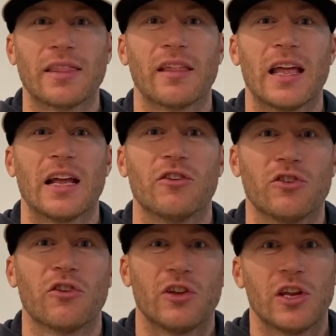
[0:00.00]
The thing is
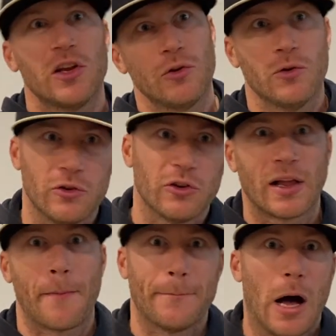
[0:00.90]
just huge, you're
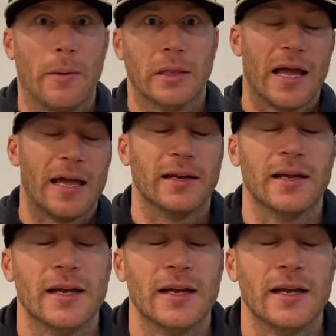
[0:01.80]
like a bobblehead.